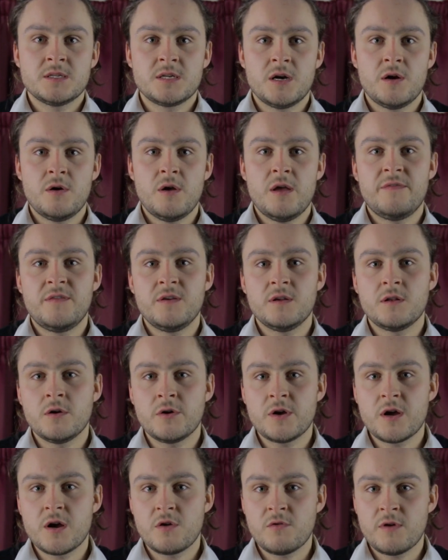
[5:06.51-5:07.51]
So if you'd
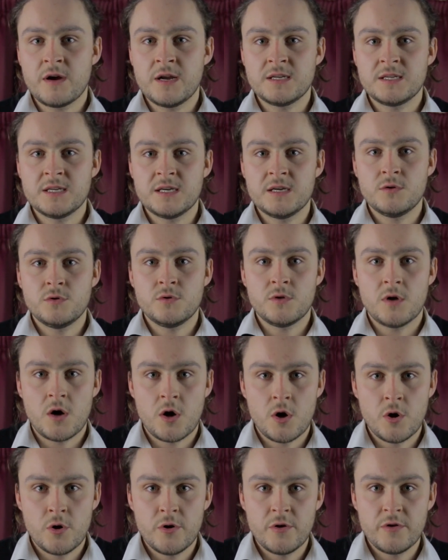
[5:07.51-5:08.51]
like a great deal
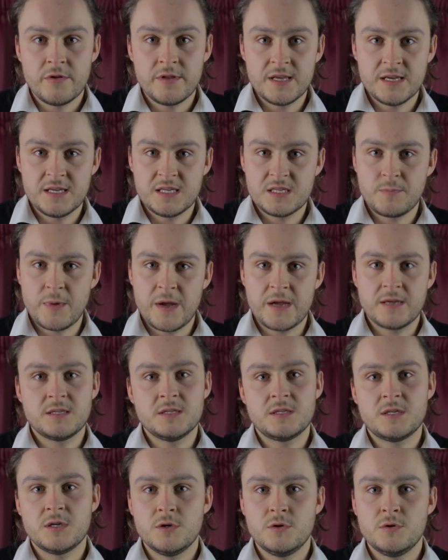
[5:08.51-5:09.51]
on the
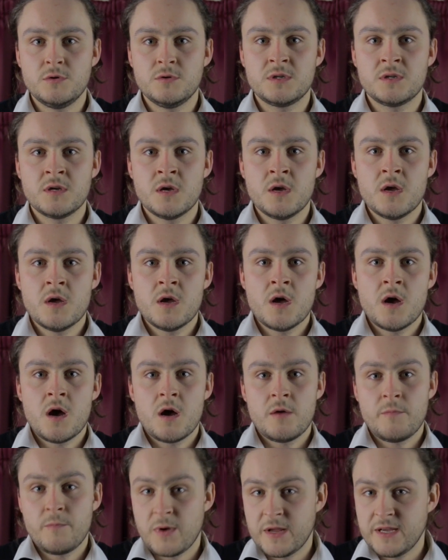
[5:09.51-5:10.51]
Spektor 2s,
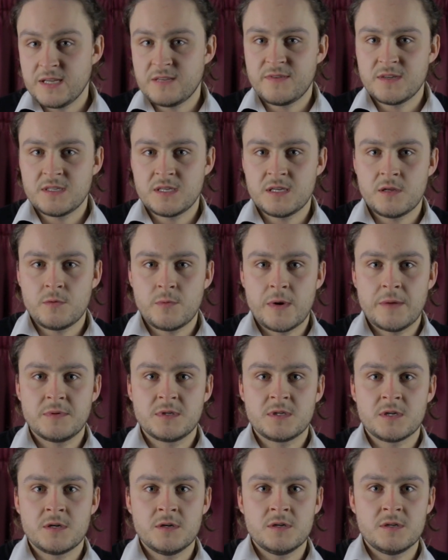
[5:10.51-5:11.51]
please visit the
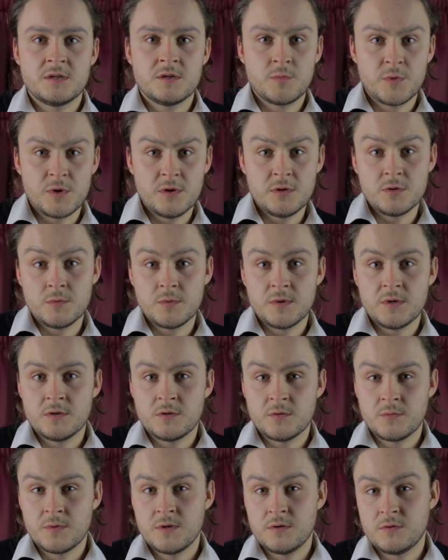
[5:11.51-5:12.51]
website
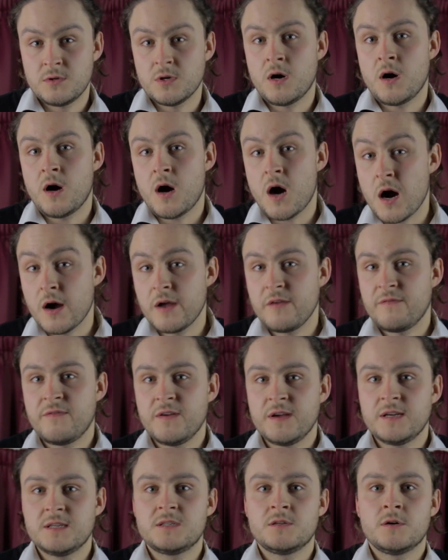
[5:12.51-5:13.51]

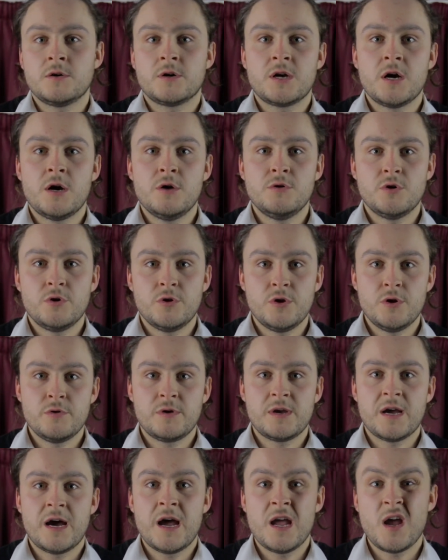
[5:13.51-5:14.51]

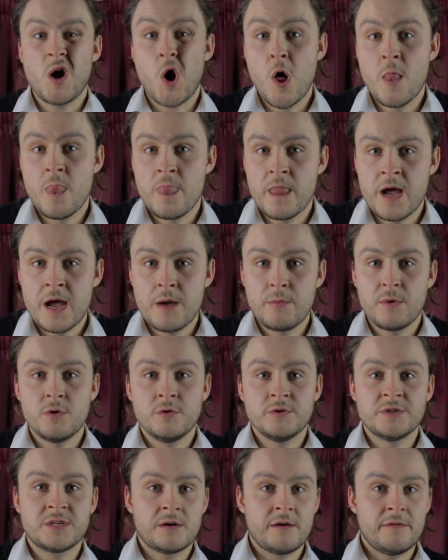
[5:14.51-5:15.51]
www.highfix.co.uk. On there we
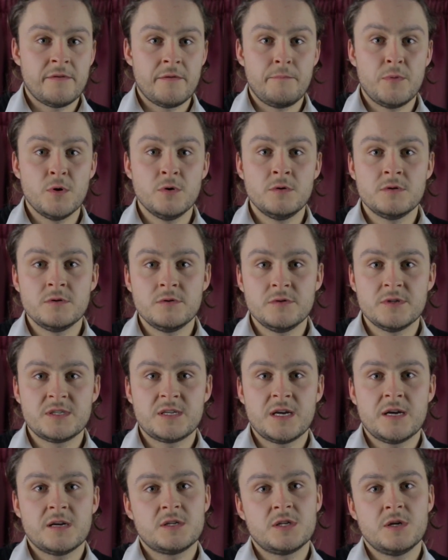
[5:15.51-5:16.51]
also have a
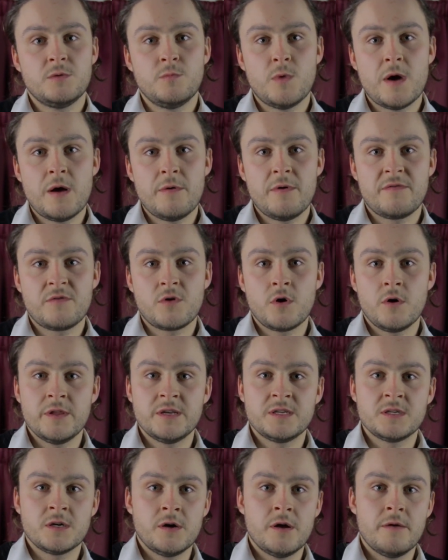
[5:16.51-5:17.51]
bundles section where we've got
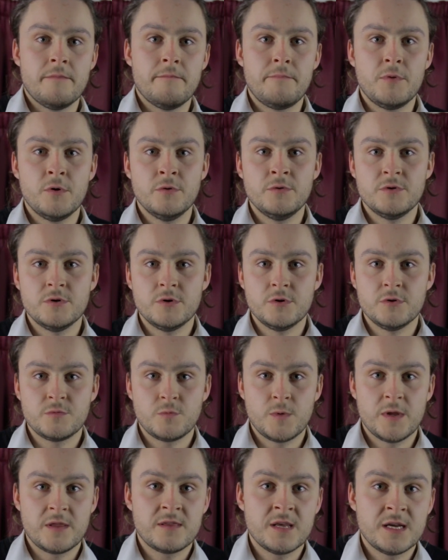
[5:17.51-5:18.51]
this item
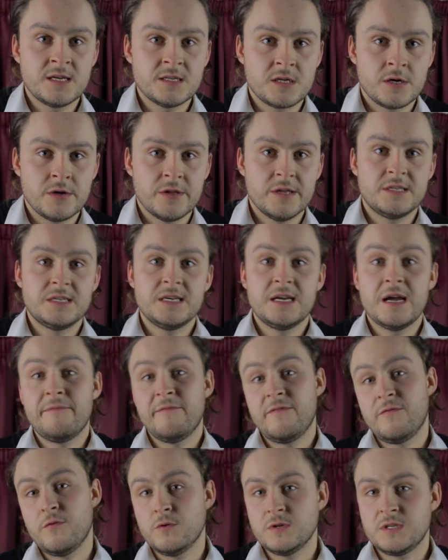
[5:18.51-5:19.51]
bundled with things like the
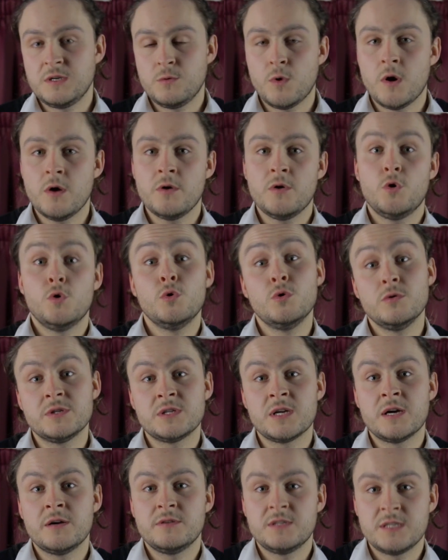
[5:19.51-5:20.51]
DM41,
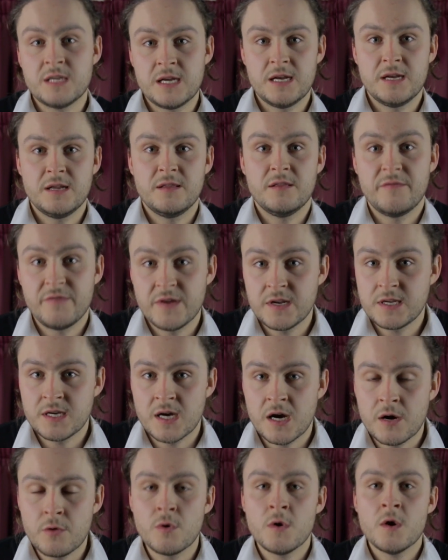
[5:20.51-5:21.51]
also seen in the
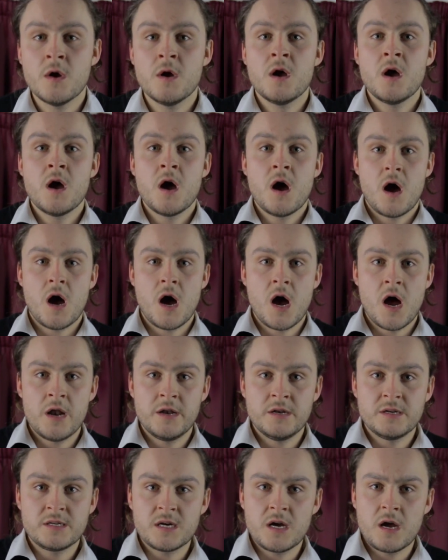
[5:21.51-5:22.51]
video.
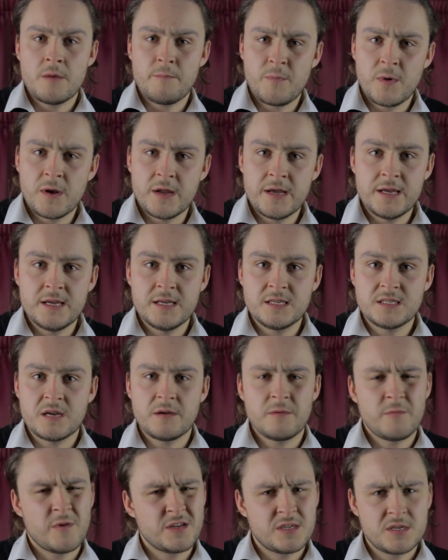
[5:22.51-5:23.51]
And please
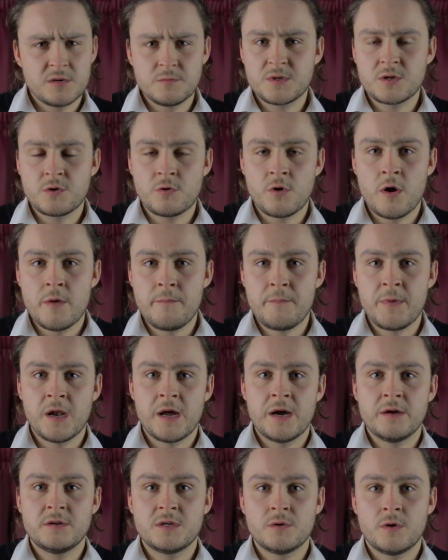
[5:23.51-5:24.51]
subscribe
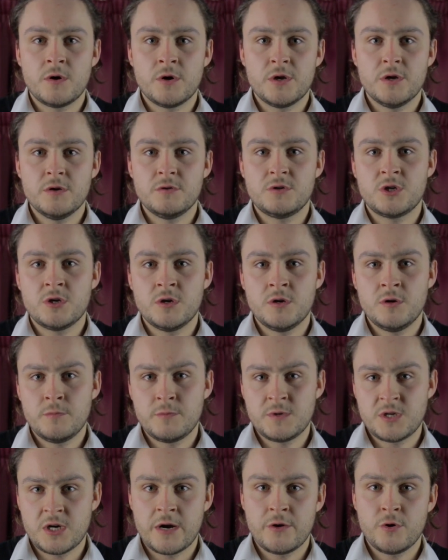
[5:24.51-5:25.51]
below to our
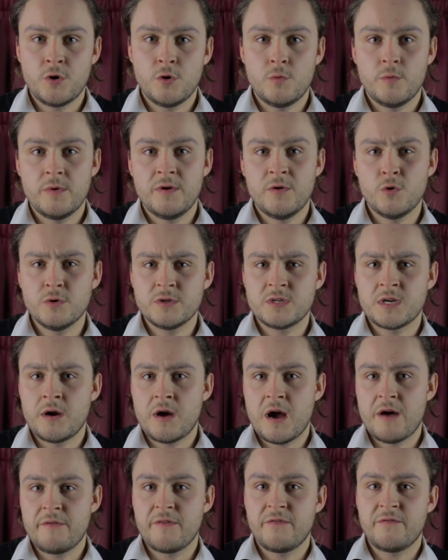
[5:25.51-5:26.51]
YouTube channel. We
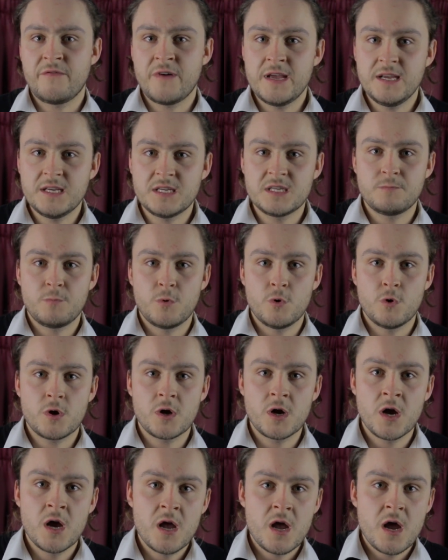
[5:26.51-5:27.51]
also have a
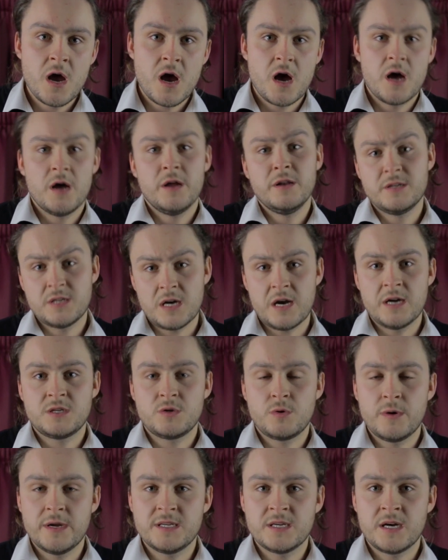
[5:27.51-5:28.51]
Facebook and a
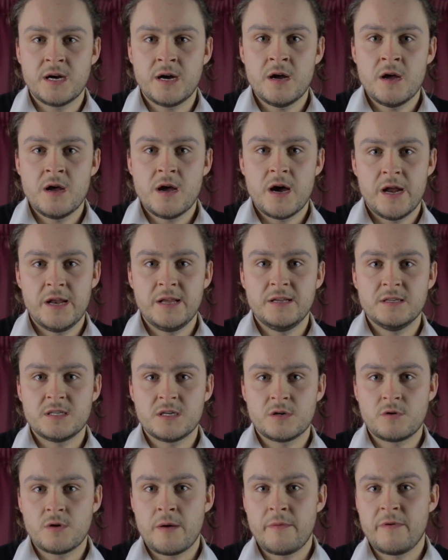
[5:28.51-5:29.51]
Twitter and
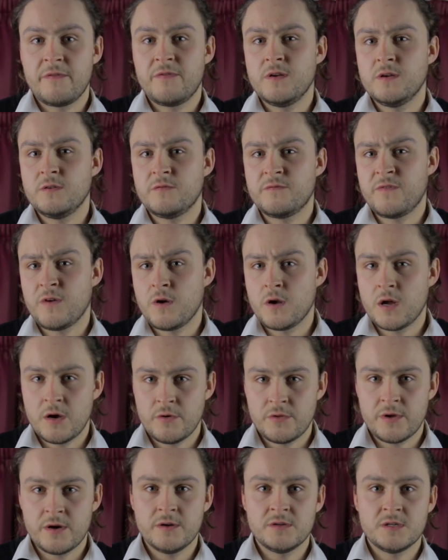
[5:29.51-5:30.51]
Instagram. If you'd
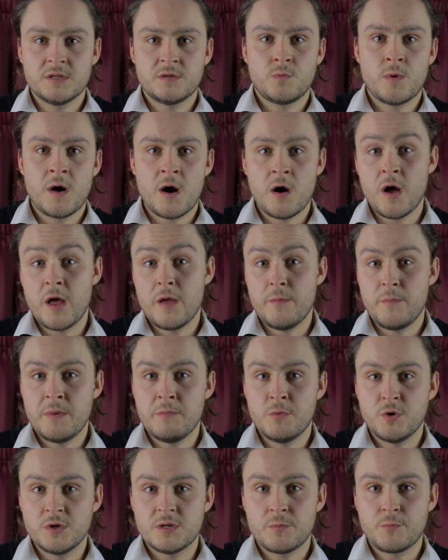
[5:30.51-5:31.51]
follow those as well, it'd
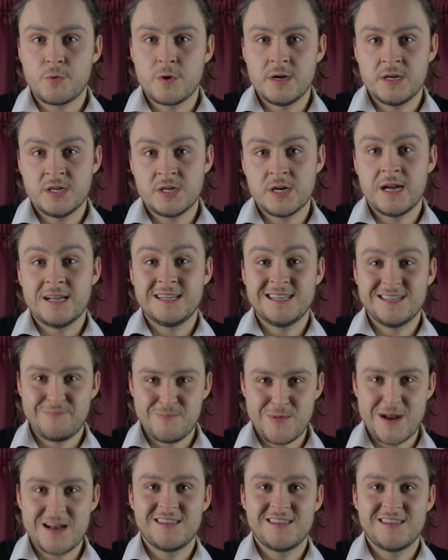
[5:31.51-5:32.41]
be much appreciated.